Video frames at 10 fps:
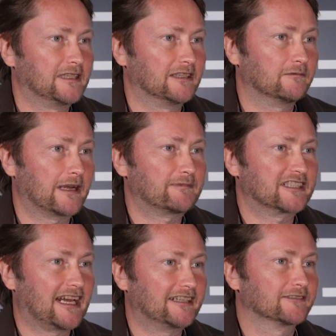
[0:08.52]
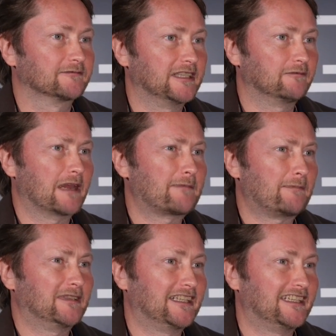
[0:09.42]
real websites or real web
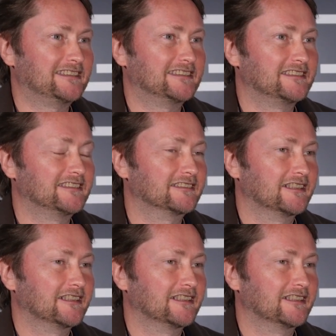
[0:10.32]
applications